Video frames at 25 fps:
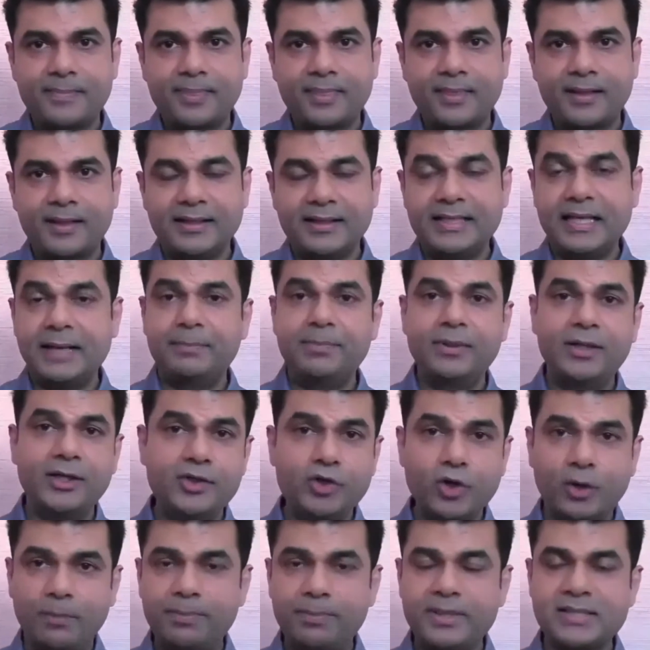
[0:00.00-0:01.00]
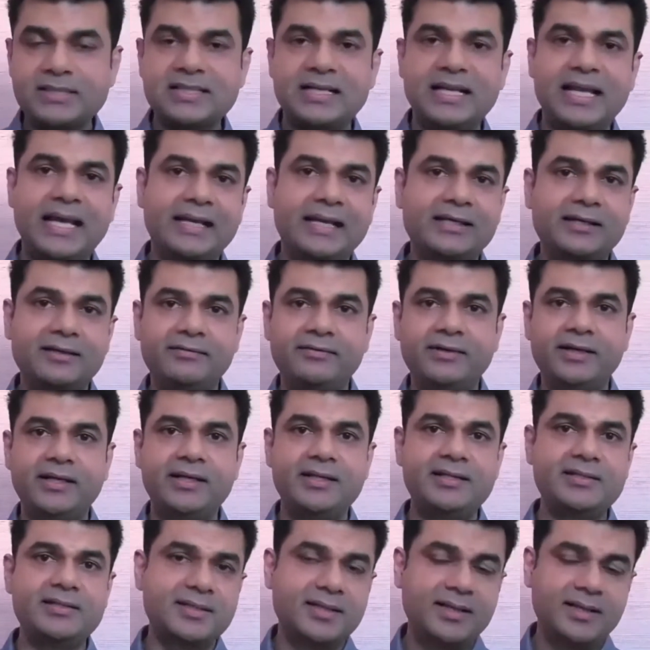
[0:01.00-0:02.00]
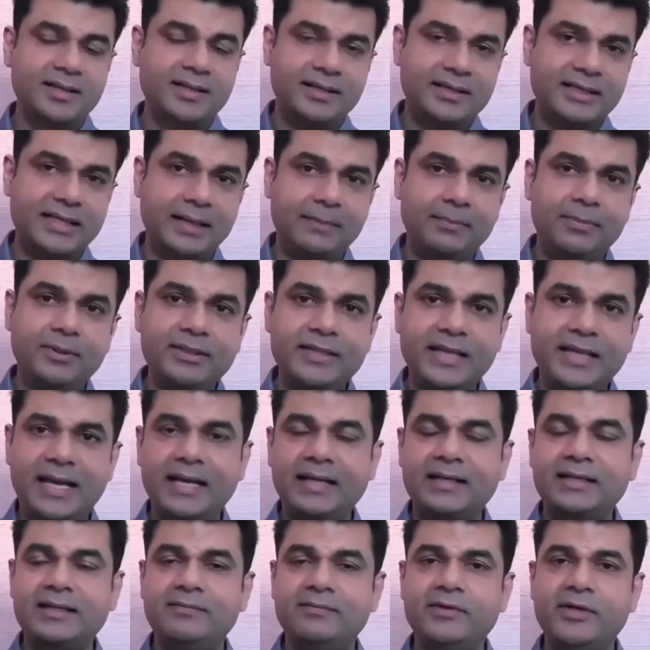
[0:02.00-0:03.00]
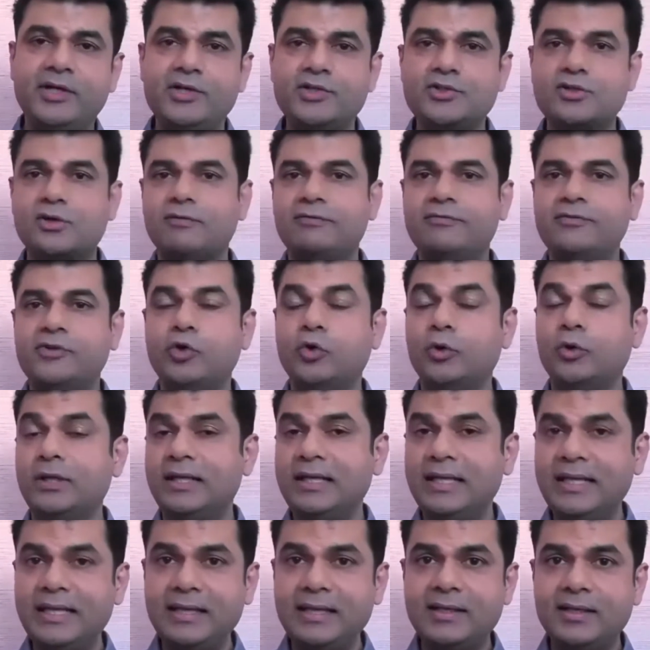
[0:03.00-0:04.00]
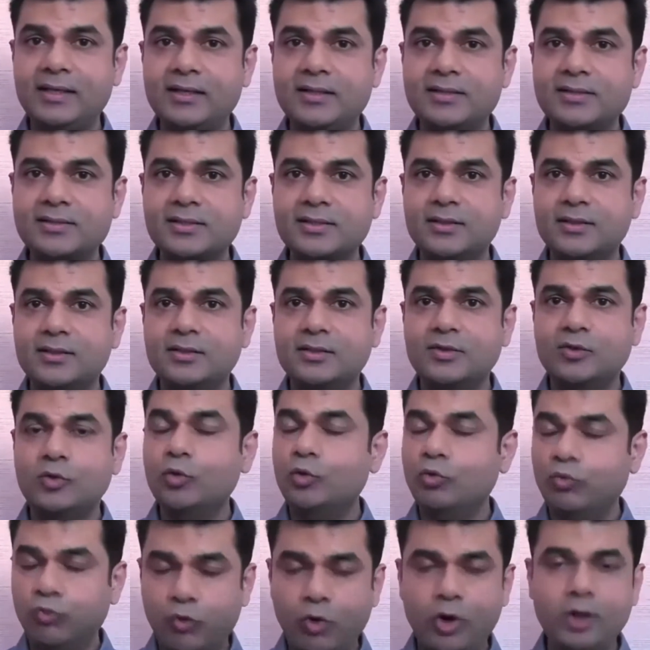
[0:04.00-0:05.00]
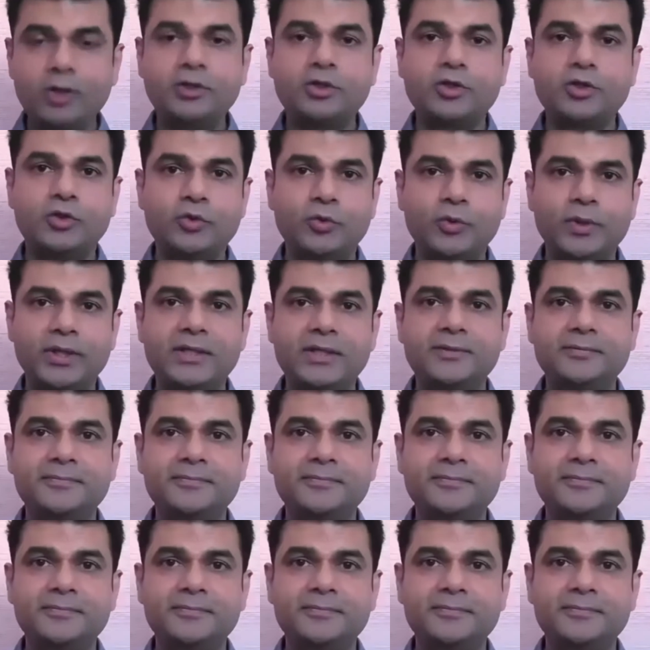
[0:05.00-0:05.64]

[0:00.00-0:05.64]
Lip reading: double your personal activities, double the activities of your leaders who want to do it,